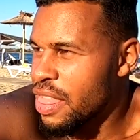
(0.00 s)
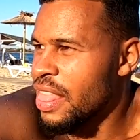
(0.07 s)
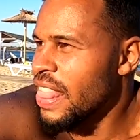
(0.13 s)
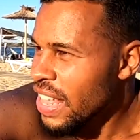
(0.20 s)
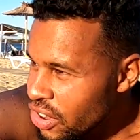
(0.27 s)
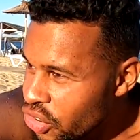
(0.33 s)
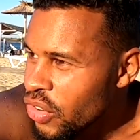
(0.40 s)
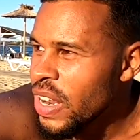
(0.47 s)
It's
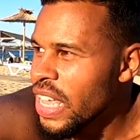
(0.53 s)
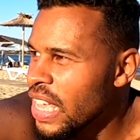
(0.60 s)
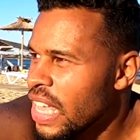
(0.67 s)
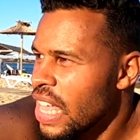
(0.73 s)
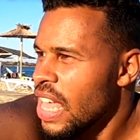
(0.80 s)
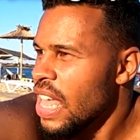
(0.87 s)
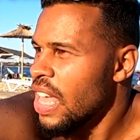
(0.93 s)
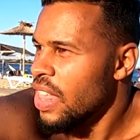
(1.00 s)

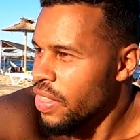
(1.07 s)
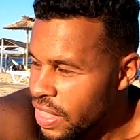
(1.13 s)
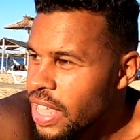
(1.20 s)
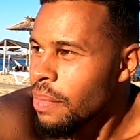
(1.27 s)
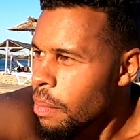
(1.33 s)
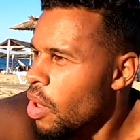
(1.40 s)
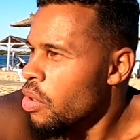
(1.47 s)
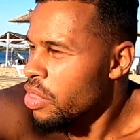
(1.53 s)
literally
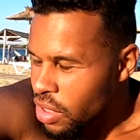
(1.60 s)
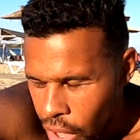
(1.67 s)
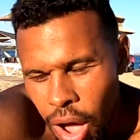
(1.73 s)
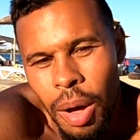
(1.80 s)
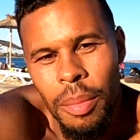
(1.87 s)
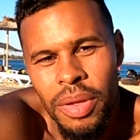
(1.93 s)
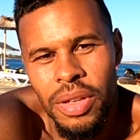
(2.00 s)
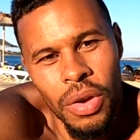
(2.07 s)
the most
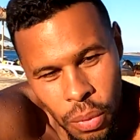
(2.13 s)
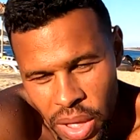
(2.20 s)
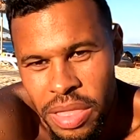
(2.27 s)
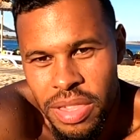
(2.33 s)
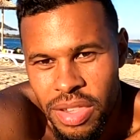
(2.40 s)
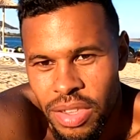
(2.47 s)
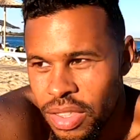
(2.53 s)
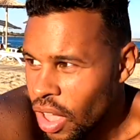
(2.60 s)
common
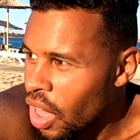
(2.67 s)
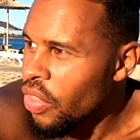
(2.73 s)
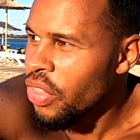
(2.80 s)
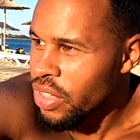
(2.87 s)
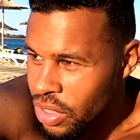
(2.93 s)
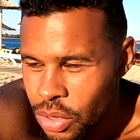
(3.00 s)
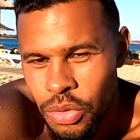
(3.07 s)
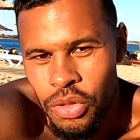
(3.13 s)
question
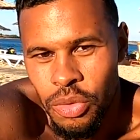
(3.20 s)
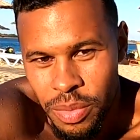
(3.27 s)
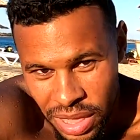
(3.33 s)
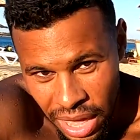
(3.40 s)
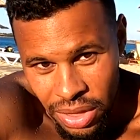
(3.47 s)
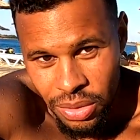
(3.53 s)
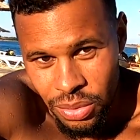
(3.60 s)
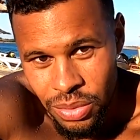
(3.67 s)
on the YouTube
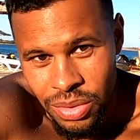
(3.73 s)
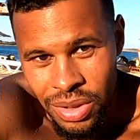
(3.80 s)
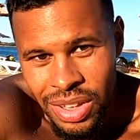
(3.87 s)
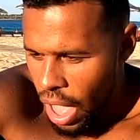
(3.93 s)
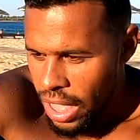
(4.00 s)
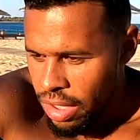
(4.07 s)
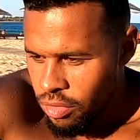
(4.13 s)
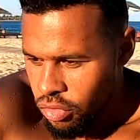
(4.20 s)
channel.
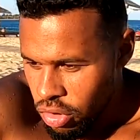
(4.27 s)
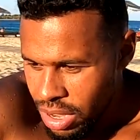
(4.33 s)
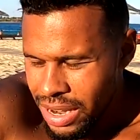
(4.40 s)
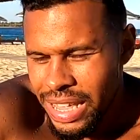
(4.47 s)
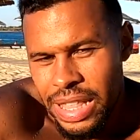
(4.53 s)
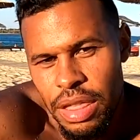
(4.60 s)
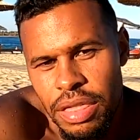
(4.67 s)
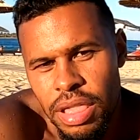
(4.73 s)
I
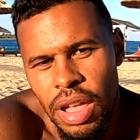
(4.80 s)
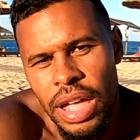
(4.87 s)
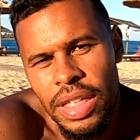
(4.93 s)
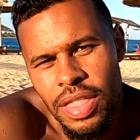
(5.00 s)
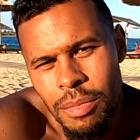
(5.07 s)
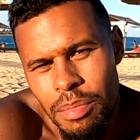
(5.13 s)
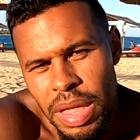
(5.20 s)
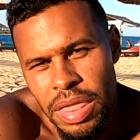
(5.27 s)
really
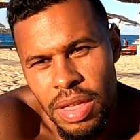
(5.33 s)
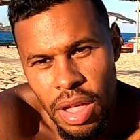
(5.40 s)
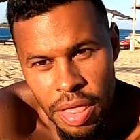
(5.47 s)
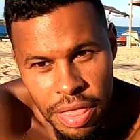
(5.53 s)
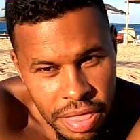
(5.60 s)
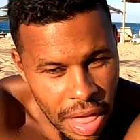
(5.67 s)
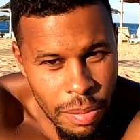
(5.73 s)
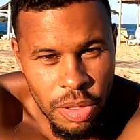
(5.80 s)
dislike the
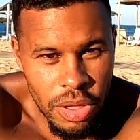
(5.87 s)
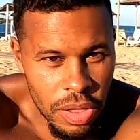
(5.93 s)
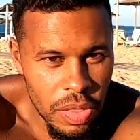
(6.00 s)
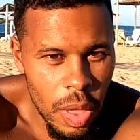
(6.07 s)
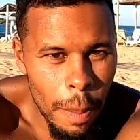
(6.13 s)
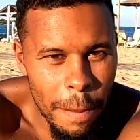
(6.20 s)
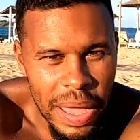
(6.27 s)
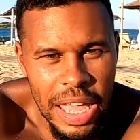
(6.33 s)

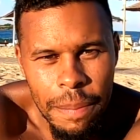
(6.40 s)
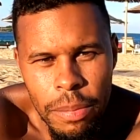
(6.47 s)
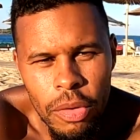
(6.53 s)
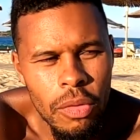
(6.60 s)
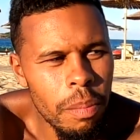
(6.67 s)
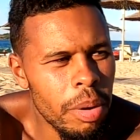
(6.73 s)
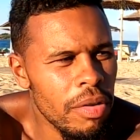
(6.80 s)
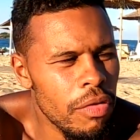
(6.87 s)
misconception that
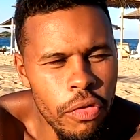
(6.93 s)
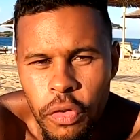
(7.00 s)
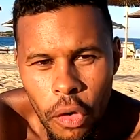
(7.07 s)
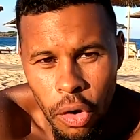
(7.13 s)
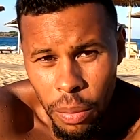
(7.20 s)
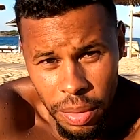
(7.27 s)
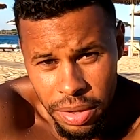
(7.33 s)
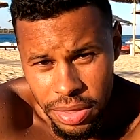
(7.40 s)
people put
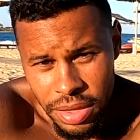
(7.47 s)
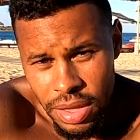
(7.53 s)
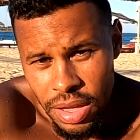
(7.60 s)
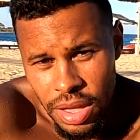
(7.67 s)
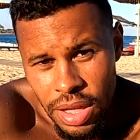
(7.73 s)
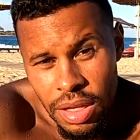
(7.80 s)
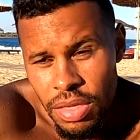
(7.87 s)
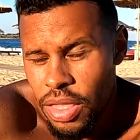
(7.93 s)
forward
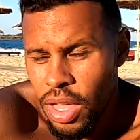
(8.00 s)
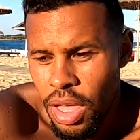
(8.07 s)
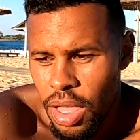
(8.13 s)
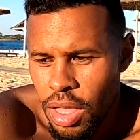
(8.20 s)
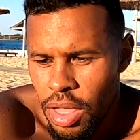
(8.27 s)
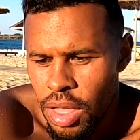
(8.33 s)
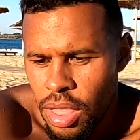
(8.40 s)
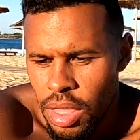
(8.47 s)

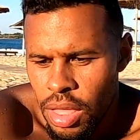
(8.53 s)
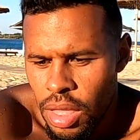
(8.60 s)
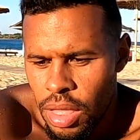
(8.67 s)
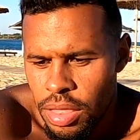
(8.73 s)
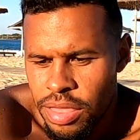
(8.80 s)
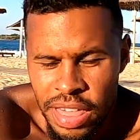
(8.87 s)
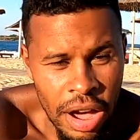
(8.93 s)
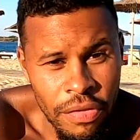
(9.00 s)
that
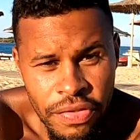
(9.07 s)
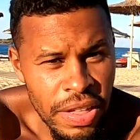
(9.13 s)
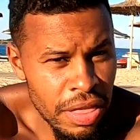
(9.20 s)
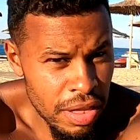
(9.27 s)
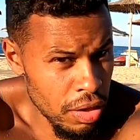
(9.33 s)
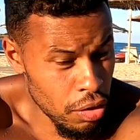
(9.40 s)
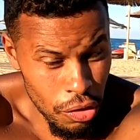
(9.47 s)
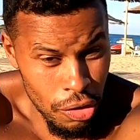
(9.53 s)

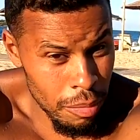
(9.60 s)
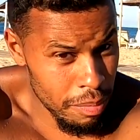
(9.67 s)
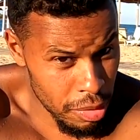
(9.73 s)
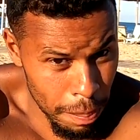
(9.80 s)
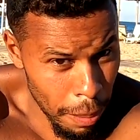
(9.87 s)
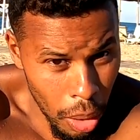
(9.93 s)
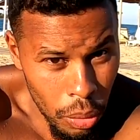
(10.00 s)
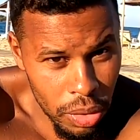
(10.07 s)
Southeastern Europe,
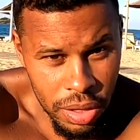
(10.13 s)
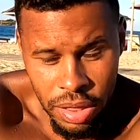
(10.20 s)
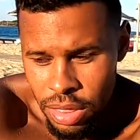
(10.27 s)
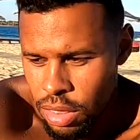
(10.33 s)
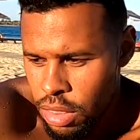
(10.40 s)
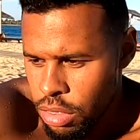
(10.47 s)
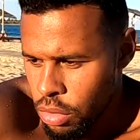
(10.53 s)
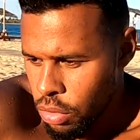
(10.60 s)
the
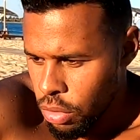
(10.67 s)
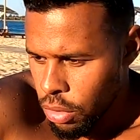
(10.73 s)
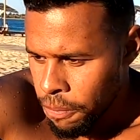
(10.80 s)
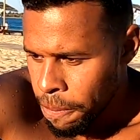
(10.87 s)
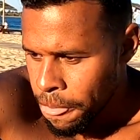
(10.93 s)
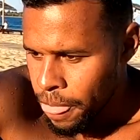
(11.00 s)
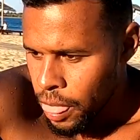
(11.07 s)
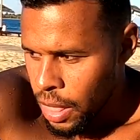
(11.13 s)
Balkans or
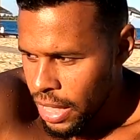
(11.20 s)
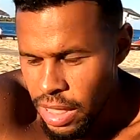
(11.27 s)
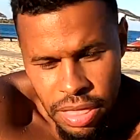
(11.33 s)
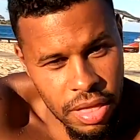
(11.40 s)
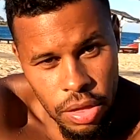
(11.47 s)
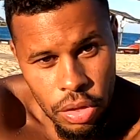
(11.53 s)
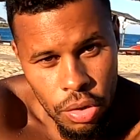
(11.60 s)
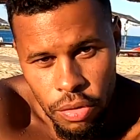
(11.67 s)

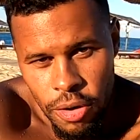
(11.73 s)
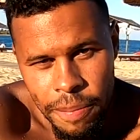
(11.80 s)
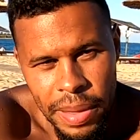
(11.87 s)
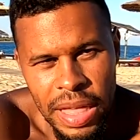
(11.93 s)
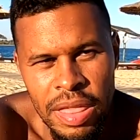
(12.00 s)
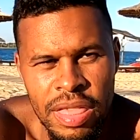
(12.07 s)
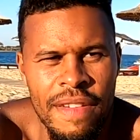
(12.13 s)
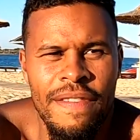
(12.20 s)
Eastern
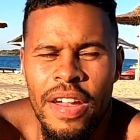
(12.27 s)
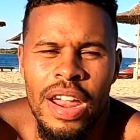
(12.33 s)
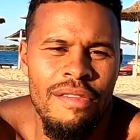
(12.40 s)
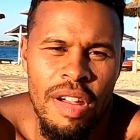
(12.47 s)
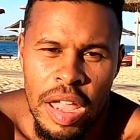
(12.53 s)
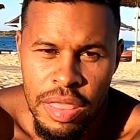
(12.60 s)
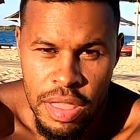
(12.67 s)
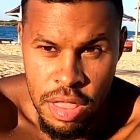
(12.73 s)
Europe is a
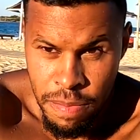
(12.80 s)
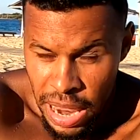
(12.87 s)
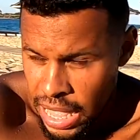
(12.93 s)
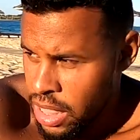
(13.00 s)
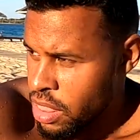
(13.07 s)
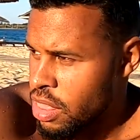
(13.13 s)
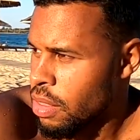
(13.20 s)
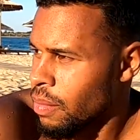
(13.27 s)
very racist
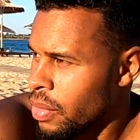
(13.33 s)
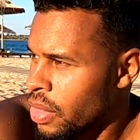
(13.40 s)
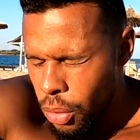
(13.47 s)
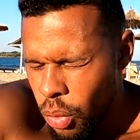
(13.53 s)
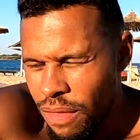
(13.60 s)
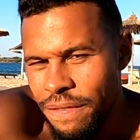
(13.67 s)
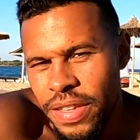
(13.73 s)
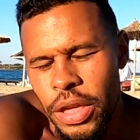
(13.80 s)
place.
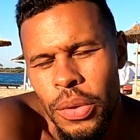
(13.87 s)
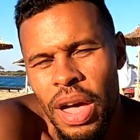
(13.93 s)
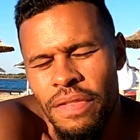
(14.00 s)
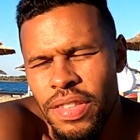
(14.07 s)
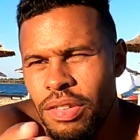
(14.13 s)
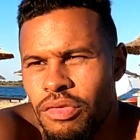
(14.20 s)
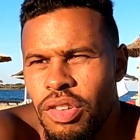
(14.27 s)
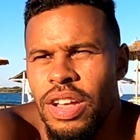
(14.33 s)
But one thing you
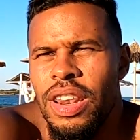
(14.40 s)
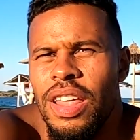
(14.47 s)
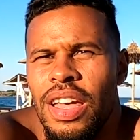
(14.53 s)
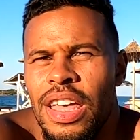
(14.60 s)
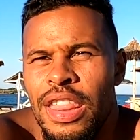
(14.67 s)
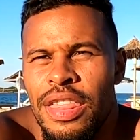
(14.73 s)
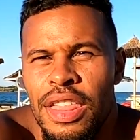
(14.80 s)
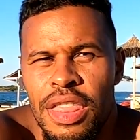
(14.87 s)
have to
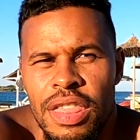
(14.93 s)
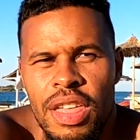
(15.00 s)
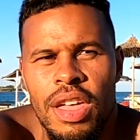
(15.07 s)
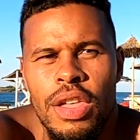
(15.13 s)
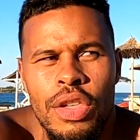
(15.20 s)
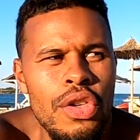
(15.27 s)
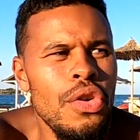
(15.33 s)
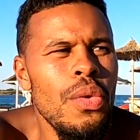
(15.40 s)
realise is
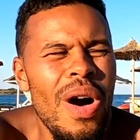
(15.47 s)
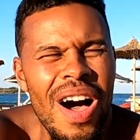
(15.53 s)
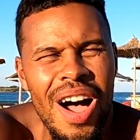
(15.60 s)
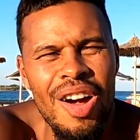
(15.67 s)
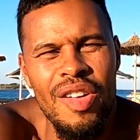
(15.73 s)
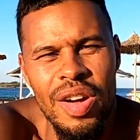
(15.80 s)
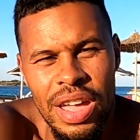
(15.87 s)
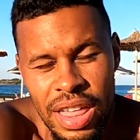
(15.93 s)
that you
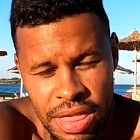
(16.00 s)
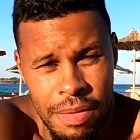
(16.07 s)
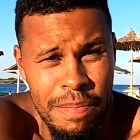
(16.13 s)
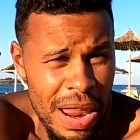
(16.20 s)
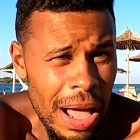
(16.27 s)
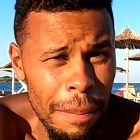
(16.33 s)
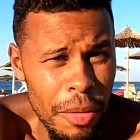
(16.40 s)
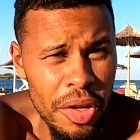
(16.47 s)
are, as
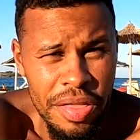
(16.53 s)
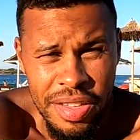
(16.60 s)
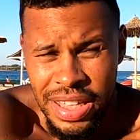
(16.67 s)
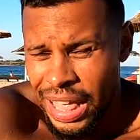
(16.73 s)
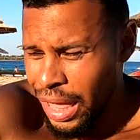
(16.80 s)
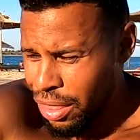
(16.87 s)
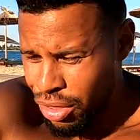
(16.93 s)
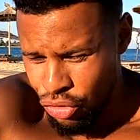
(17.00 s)
a black
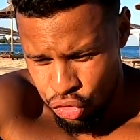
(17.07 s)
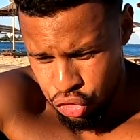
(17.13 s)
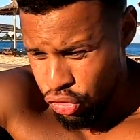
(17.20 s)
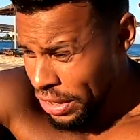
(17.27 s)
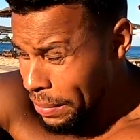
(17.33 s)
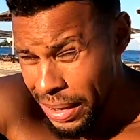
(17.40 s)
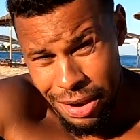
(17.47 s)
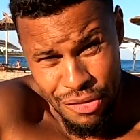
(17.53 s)
person, an
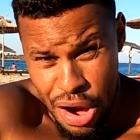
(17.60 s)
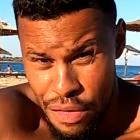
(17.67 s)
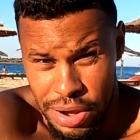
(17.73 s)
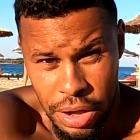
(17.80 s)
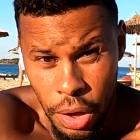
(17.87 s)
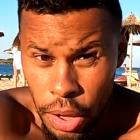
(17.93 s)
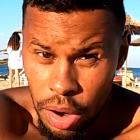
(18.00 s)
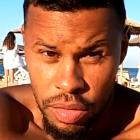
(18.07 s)
extremely
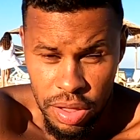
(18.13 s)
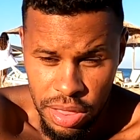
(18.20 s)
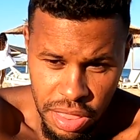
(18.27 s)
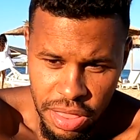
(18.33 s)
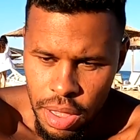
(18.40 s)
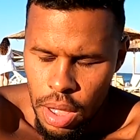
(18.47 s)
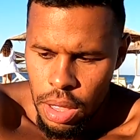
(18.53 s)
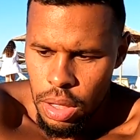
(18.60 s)
rare
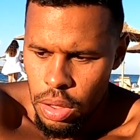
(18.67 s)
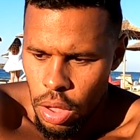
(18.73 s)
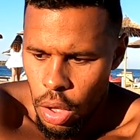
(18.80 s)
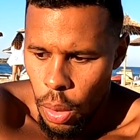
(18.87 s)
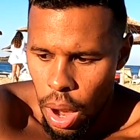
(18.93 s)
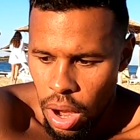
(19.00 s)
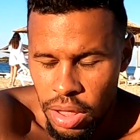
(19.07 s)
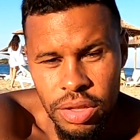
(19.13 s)
occurrence. You
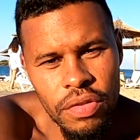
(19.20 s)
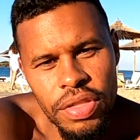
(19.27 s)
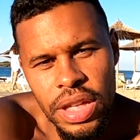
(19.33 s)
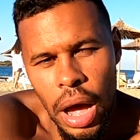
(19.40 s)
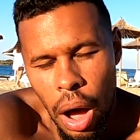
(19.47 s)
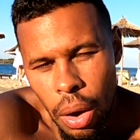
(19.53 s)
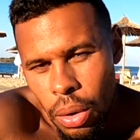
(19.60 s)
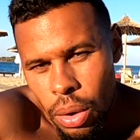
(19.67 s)
know, a lot of
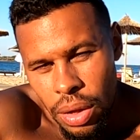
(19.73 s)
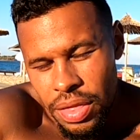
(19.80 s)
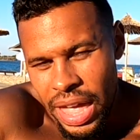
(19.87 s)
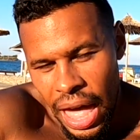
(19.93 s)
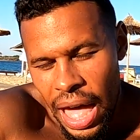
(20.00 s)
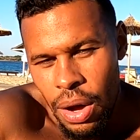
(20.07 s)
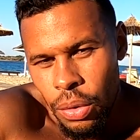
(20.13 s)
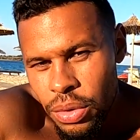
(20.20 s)
the old,
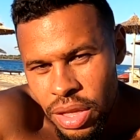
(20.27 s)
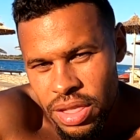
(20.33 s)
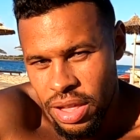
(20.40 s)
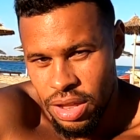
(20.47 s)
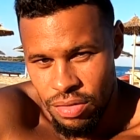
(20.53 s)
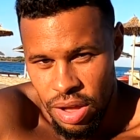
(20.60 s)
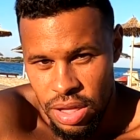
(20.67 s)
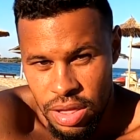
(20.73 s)
the elder
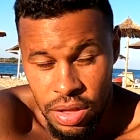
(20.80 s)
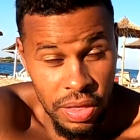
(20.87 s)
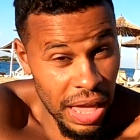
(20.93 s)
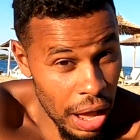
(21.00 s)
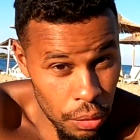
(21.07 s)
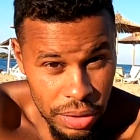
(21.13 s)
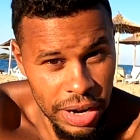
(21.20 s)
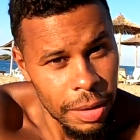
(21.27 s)
generation,
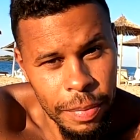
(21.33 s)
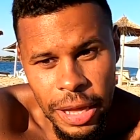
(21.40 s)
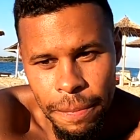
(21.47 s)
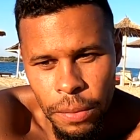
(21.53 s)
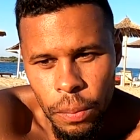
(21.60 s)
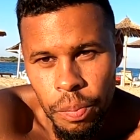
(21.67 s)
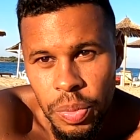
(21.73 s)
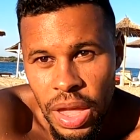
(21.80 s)
the elderly
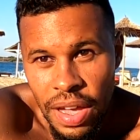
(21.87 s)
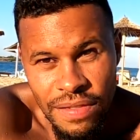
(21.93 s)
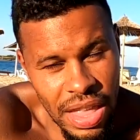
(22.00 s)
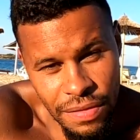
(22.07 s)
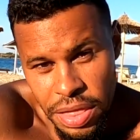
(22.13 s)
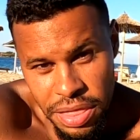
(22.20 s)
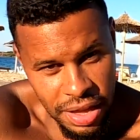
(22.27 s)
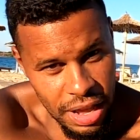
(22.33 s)
people, have
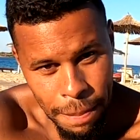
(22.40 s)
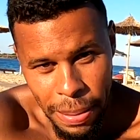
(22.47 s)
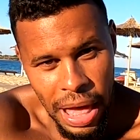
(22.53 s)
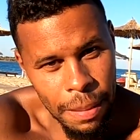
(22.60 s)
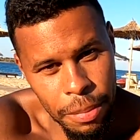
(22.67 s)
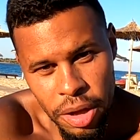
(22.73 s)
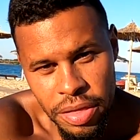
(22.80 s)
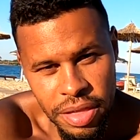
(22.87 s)
never seen a
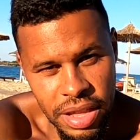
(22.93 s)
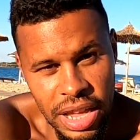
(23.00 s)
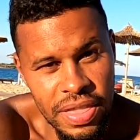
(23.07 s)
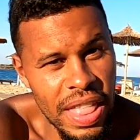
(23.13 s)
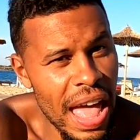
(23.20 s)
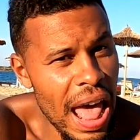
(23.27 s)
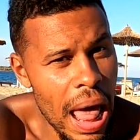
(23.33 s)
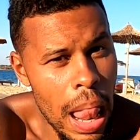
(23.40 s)
black person
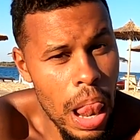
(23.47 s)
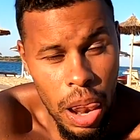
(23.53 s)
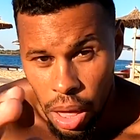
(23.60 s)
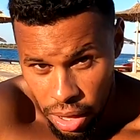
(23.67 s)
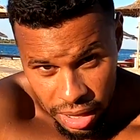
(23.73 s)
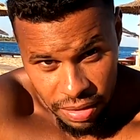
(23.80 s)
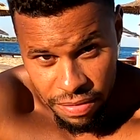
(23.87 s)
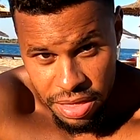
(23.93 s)
in their
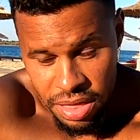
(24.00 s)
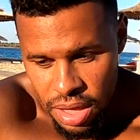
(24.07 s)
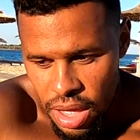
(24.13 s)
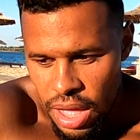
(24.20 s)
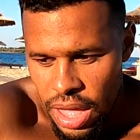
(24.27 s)
lives